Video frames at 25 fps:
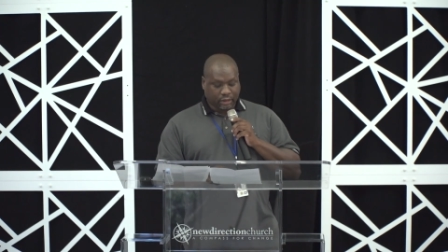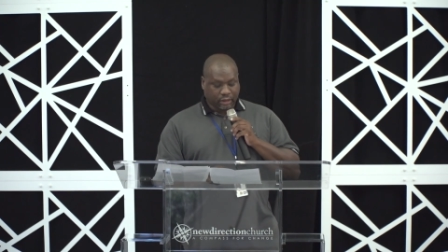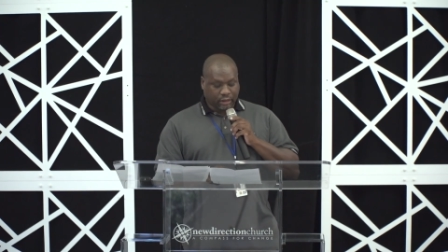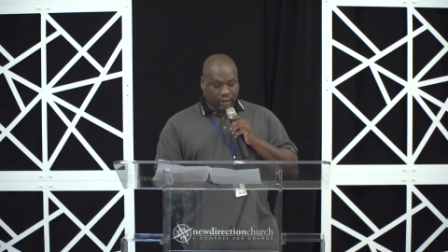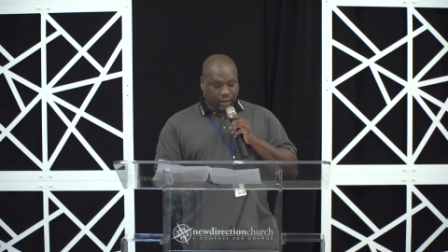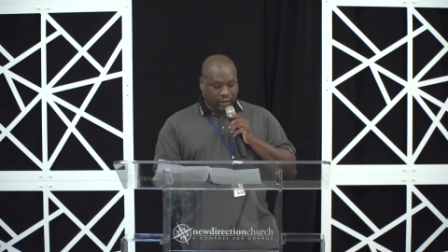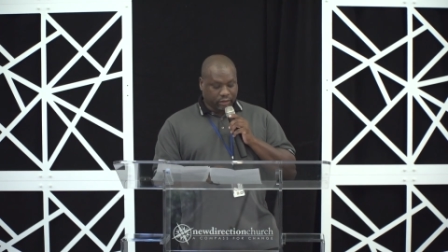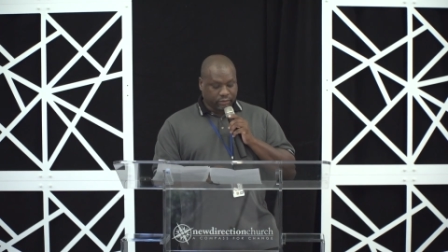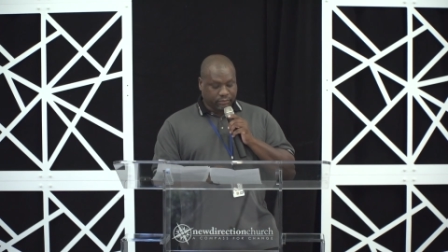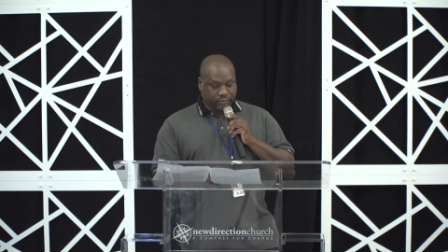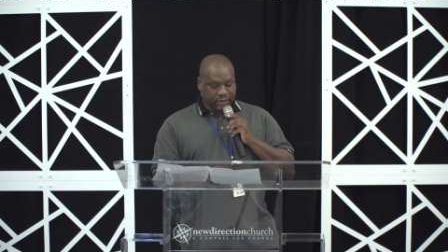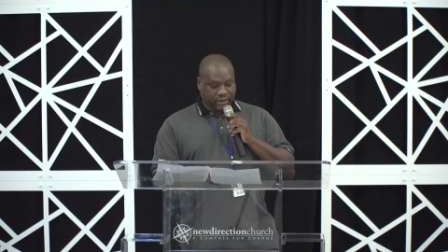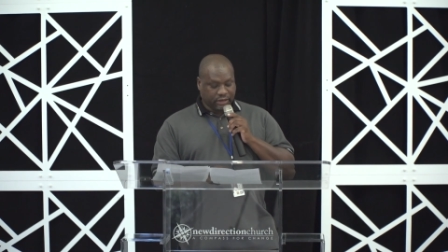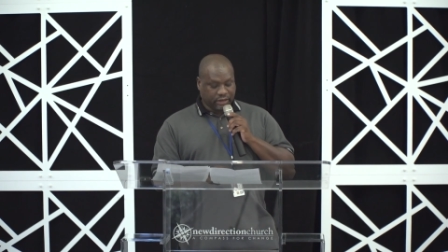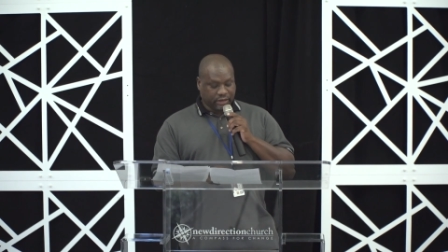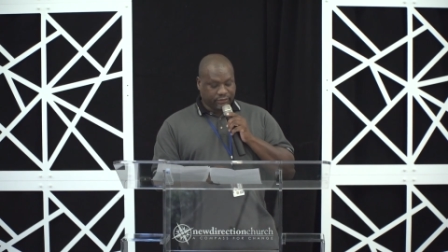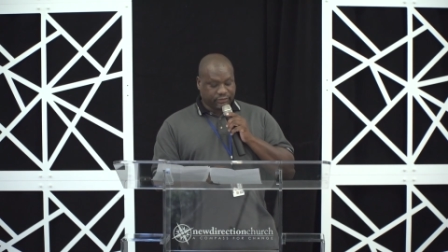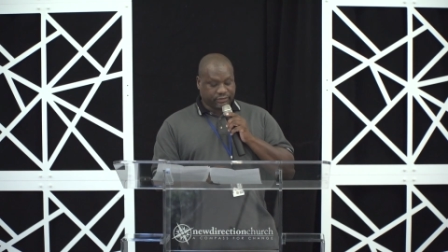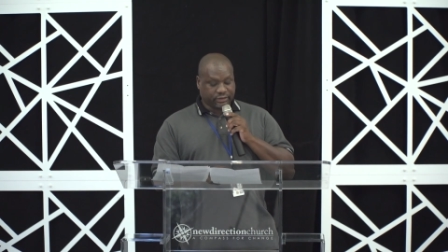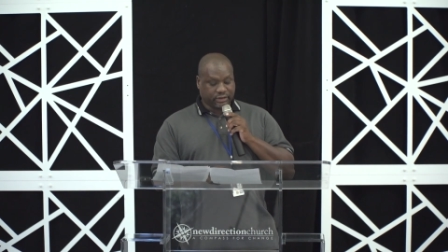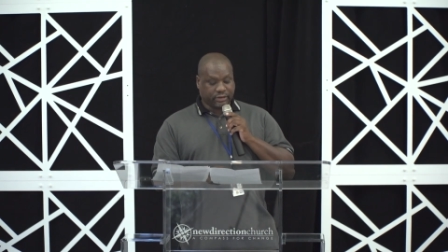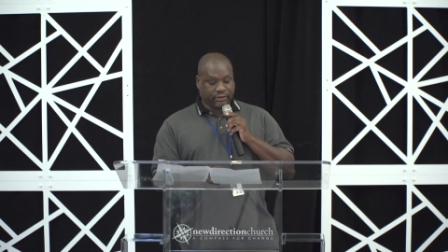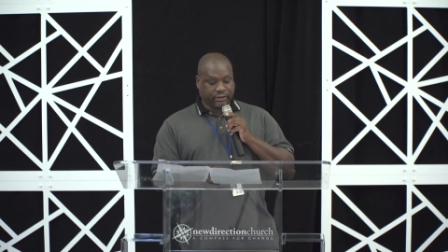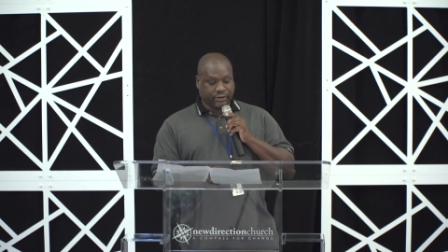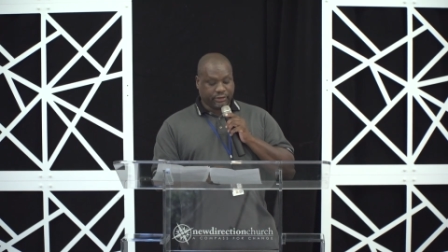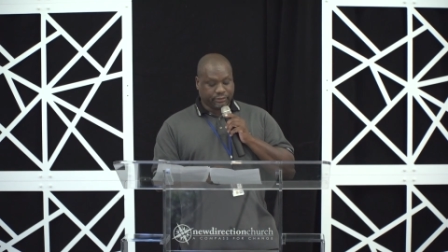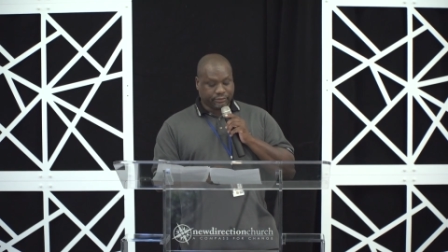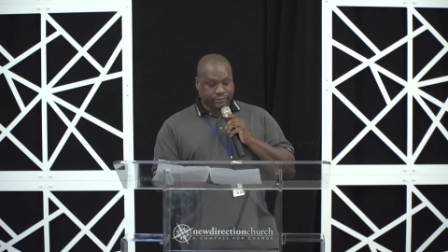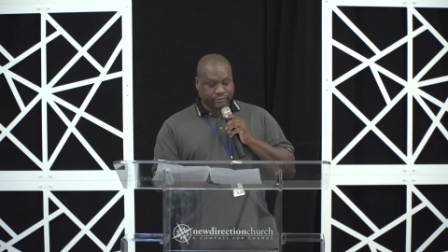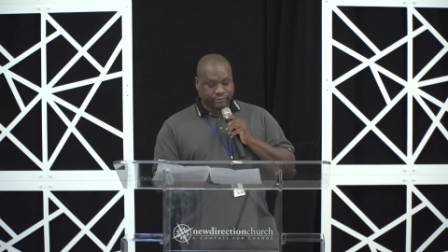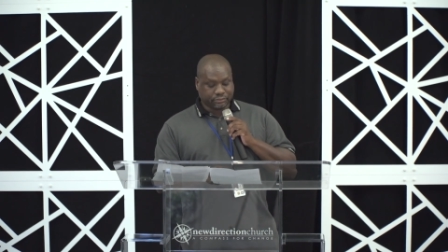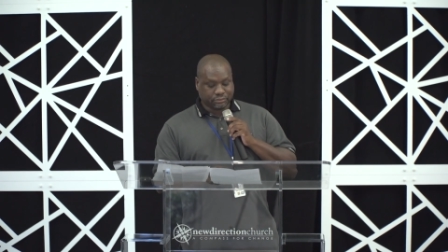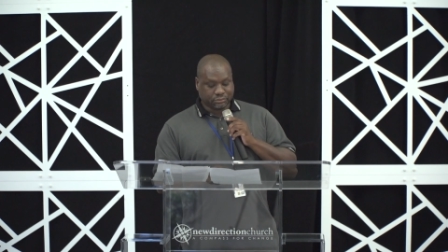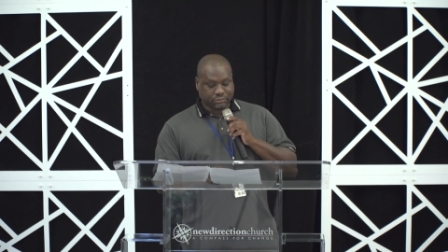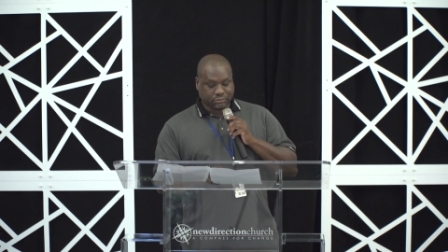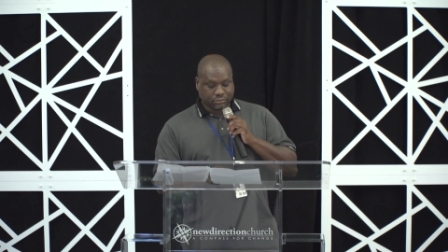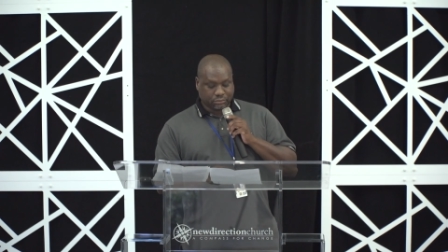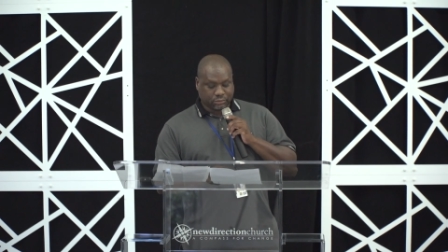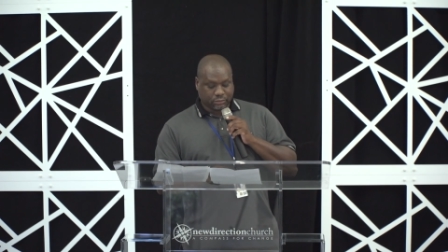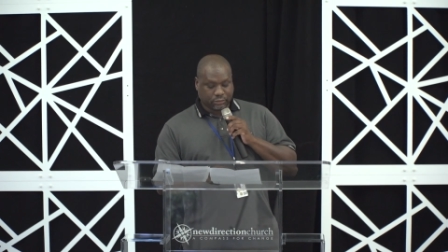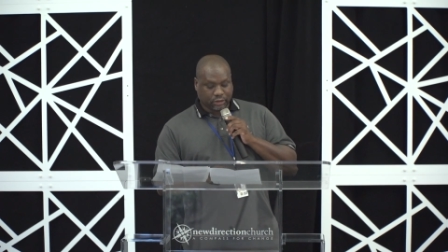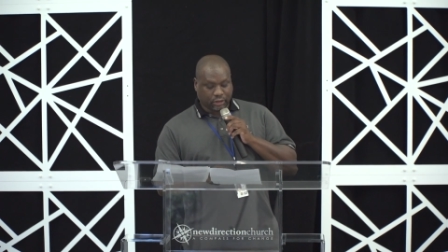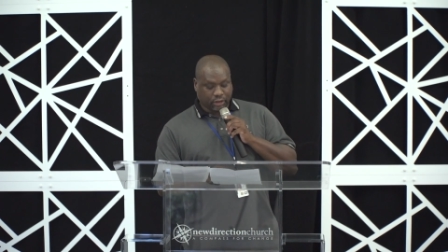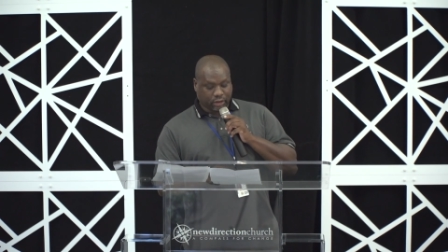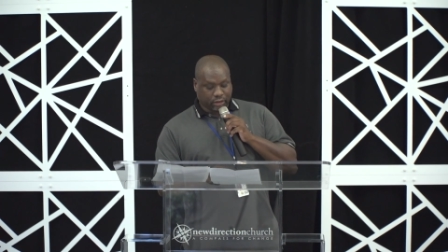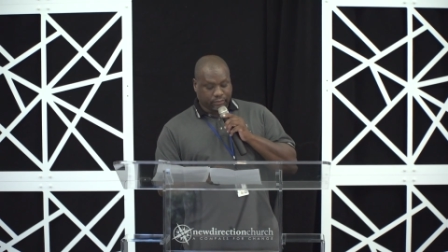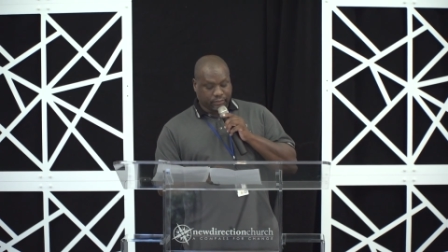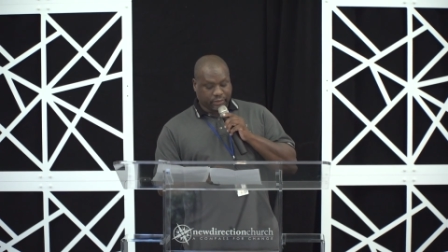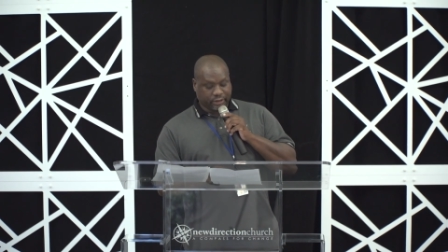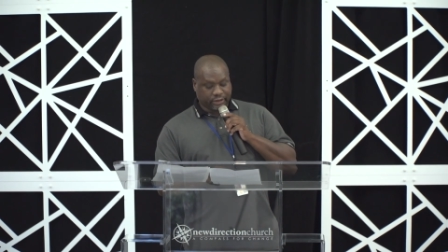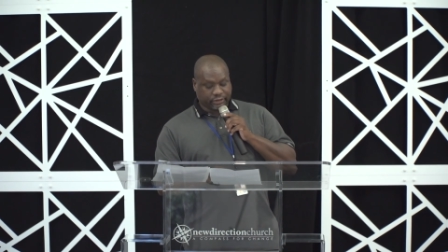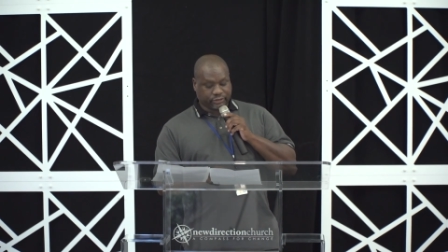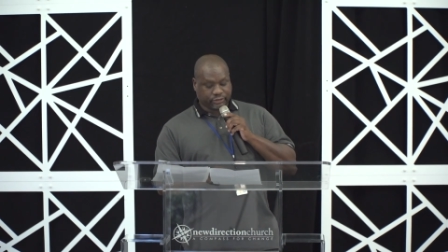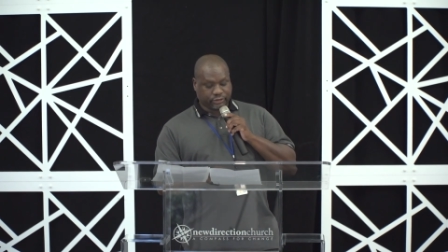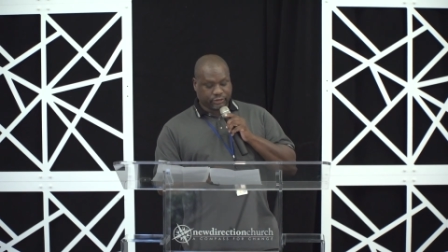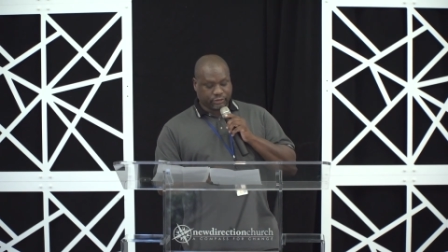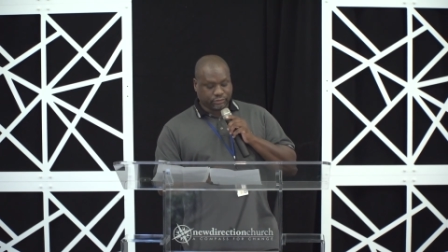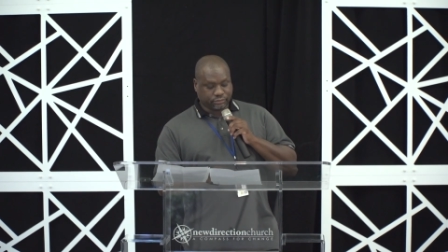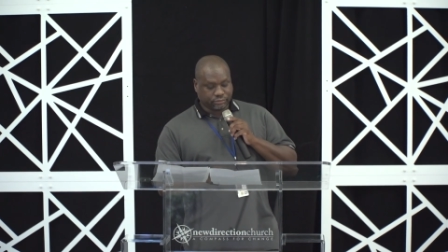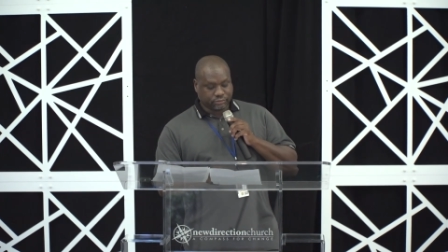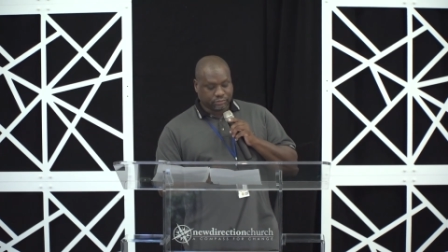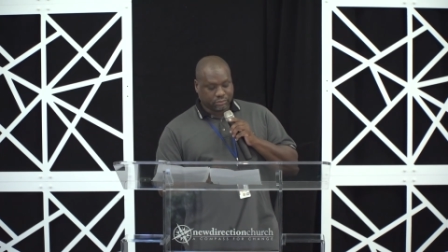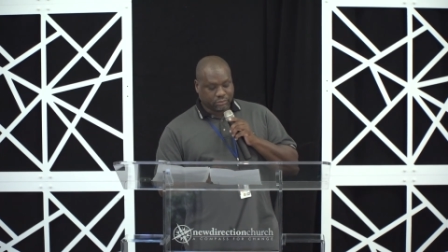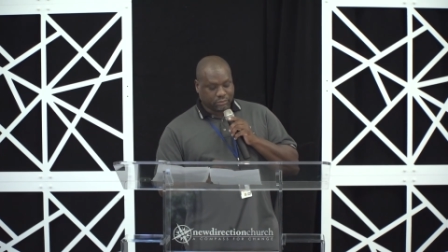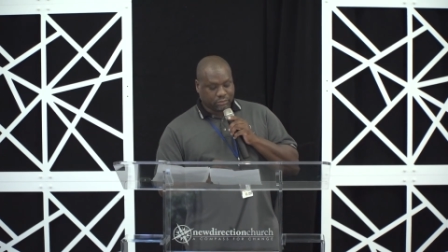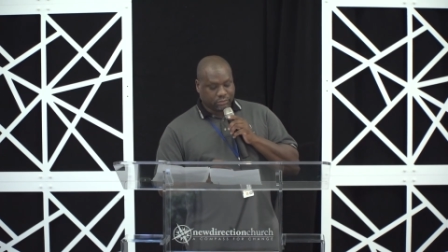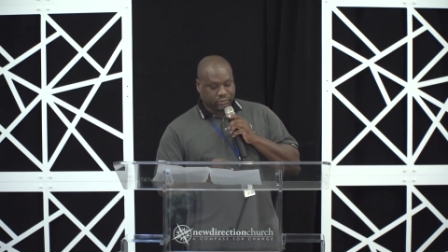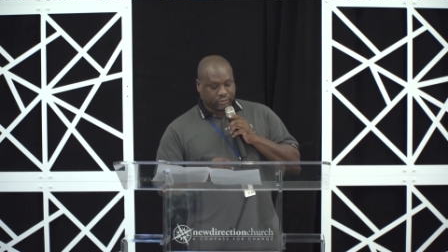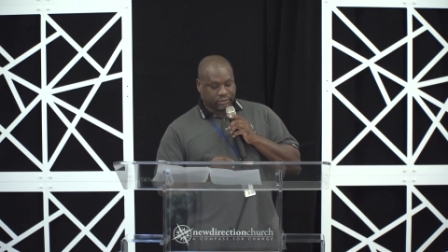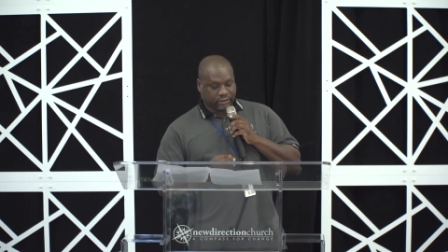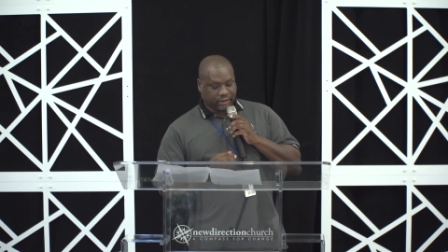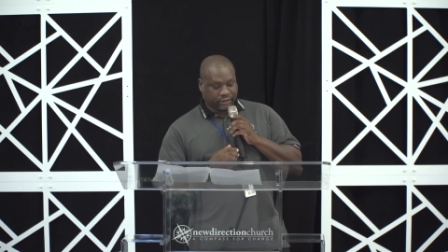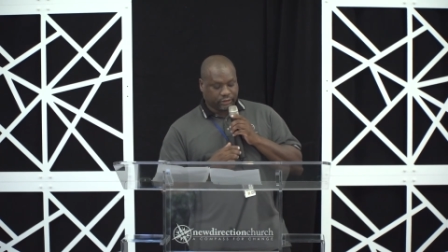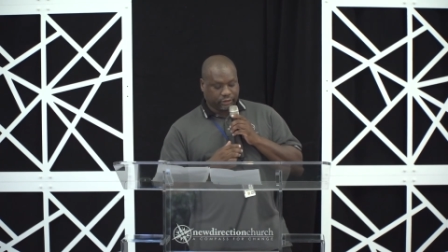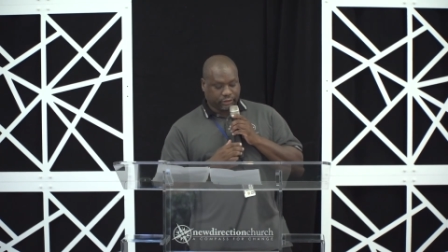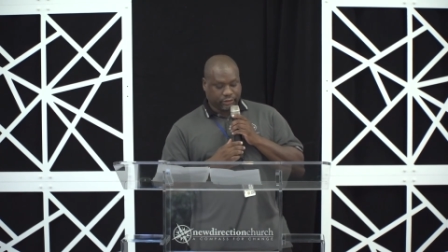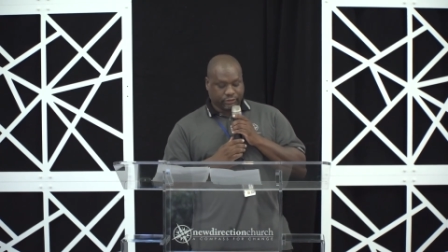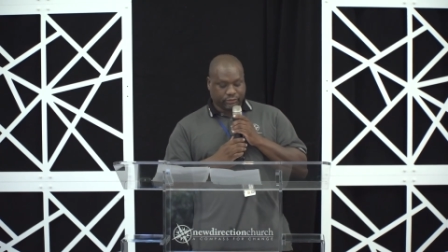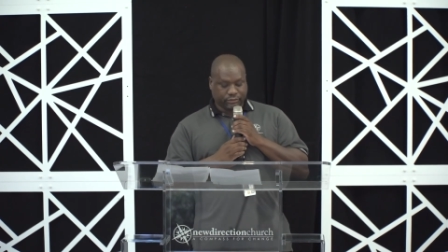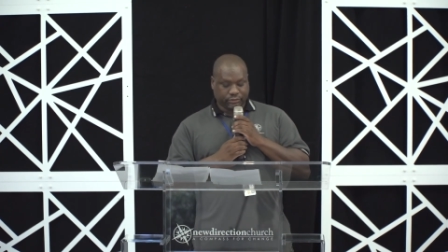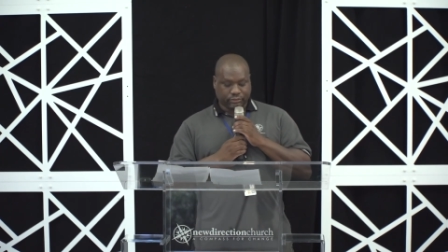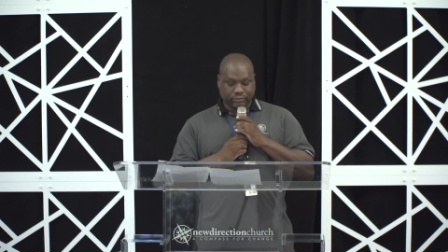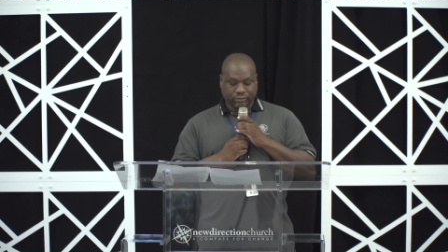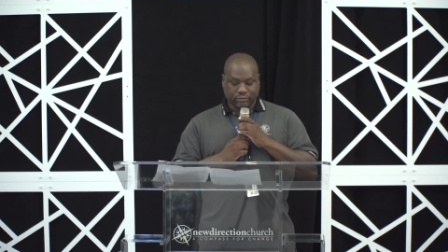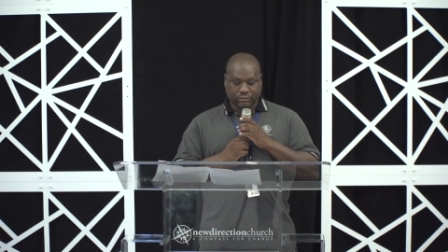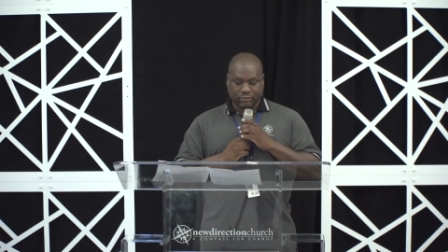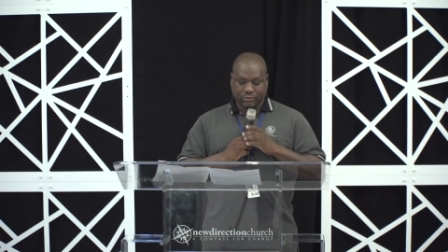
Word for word: God believes in you. God bless you. Thank you.